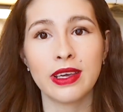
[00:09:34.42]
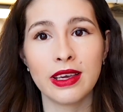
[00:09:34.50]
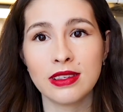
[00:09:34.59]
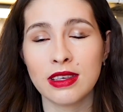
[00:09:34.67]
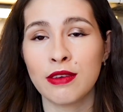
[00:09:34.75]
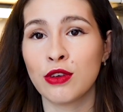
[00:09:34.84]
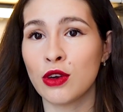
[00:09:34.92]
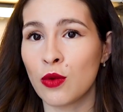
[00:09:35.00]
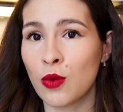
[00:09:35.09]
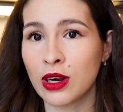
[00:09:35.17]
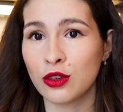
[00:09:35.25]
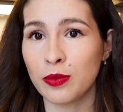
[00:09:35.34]
in case if you
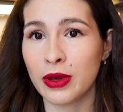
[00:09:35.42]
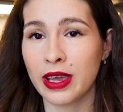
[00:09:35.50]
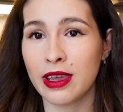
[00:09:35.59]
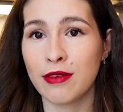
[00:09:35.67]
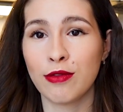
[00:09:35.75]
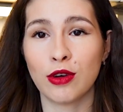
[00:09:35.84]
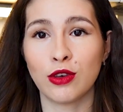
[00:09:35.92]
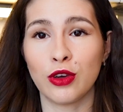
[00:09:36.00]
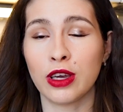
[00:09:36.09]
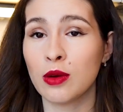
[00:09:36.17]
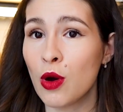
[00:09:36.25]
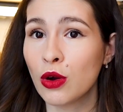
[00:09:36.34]
don't want to pay for
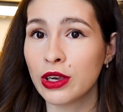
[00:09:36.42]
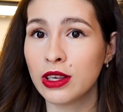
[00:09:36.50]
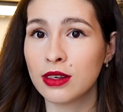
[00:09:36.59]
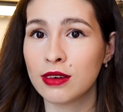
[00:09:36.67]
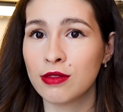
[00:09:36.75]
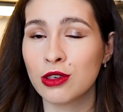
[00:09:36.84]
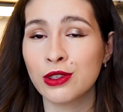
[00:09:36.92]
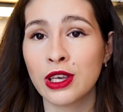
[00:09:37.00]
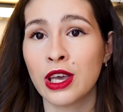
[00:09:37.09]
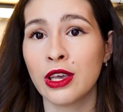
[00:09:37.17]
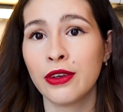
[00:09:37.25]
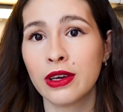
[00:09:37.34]
doing mock interviews,
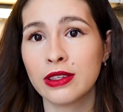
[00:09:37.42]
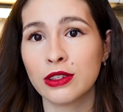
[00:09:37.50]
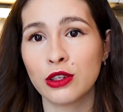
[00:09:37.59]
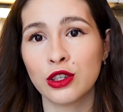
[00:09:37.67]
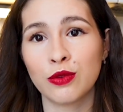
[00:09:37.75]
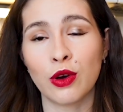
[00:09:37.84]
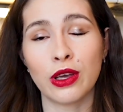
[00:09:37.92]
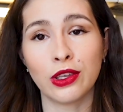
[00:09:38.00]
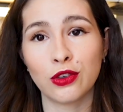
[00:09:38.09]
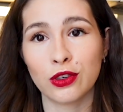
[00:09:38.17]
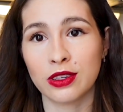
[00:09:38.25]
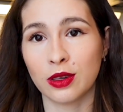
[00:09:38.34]
you can search for
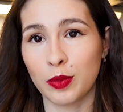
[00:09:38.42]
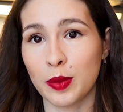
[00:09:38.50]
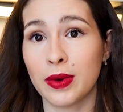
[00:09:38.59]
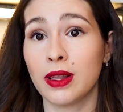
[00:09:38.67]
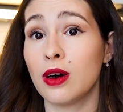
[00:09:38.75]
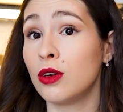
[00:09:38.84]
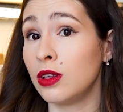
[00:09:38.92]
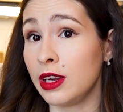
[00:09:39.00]
interested people on